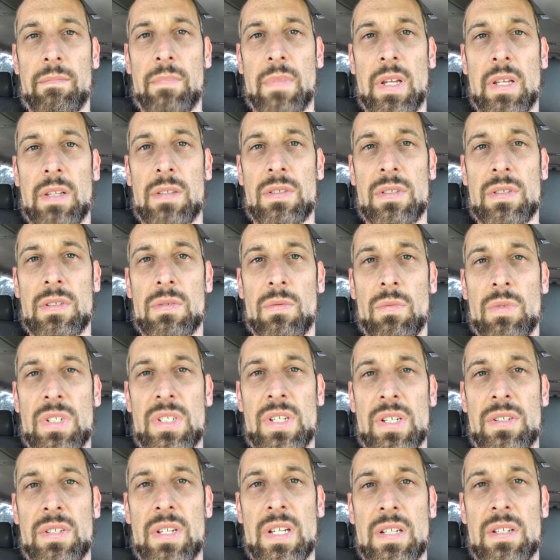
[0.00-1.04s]
it's
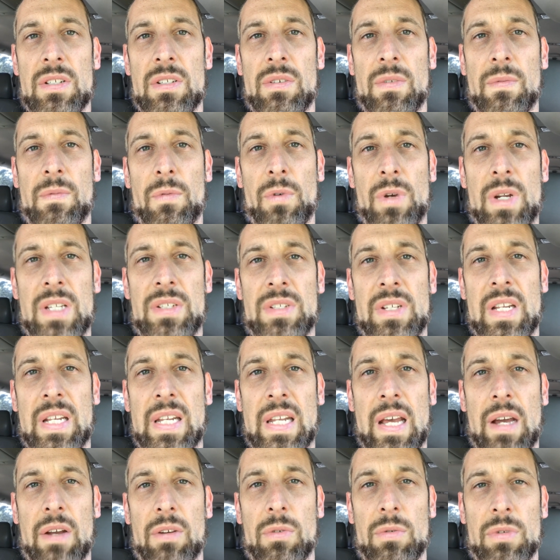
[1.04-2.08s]
resistant to freezing
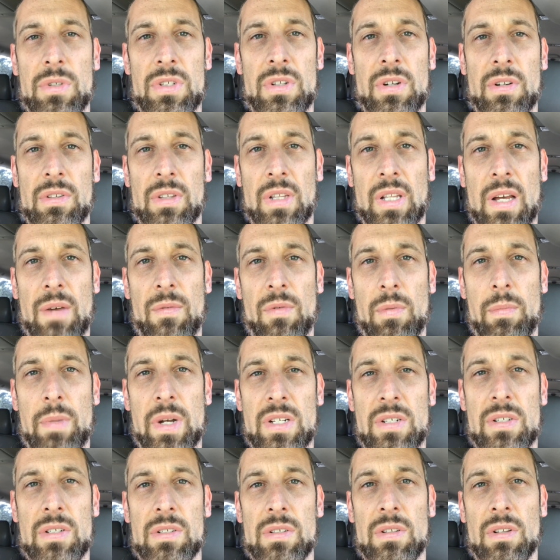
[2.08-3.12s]
down to a certain level,
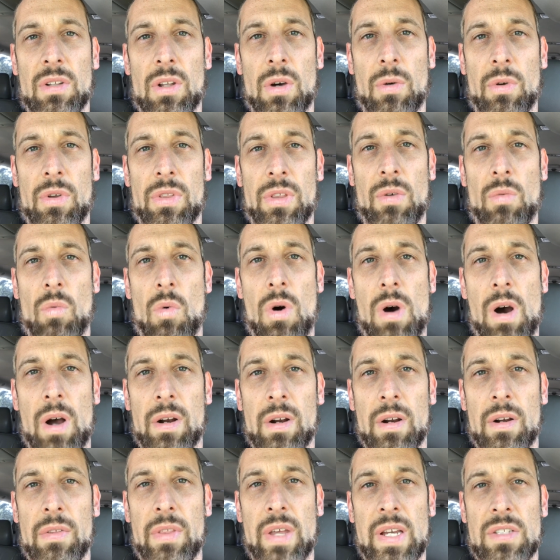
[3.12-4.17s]
much lower than
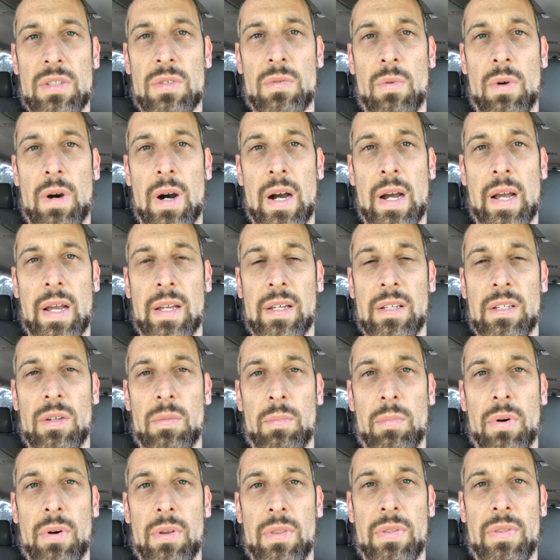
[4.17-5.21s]
water. That's why you
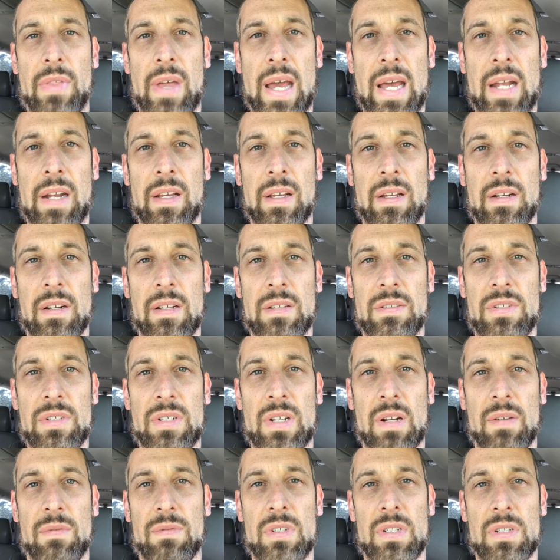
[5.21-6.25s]
put that in
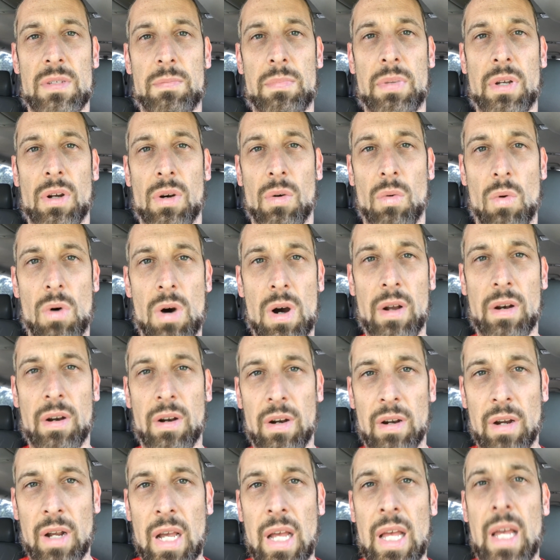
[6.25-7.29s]
instead of just pure
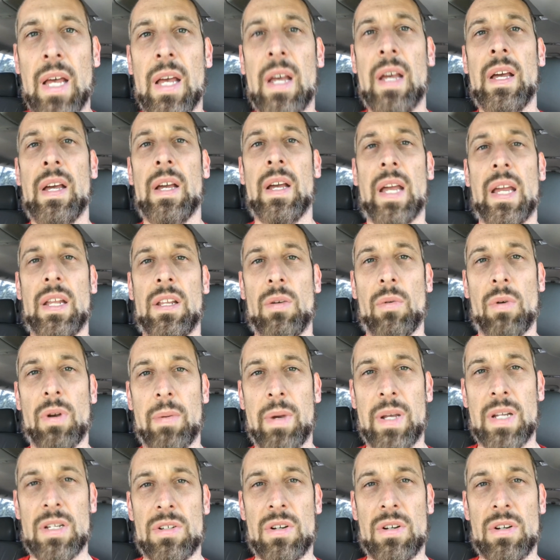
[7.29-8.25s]
water. And you want to make